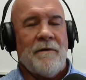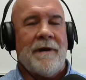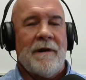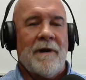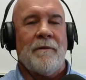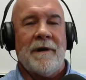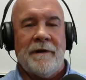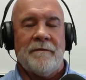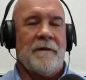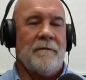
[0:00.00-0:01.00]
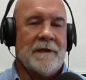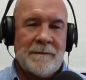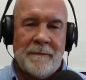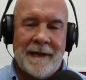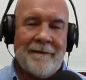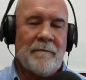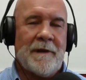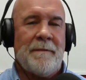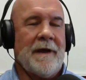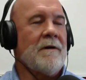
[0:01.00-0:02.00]
you know what? I know what I want to do for the rest of my life. I'm
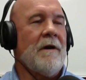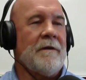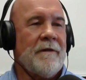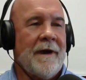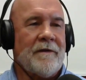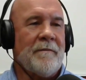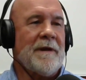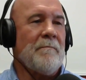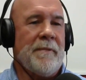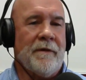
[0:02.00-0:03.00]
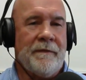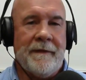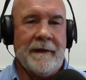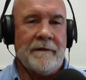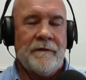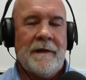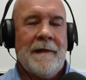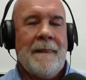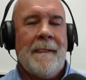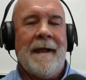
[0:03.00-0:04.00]
going to be a contractor, I'm going to build things.
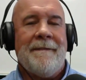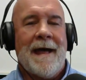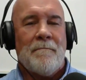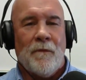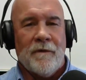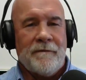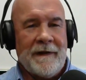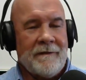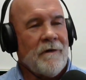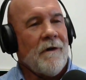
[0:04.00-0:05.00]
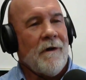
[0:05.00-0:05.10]
And that morphed into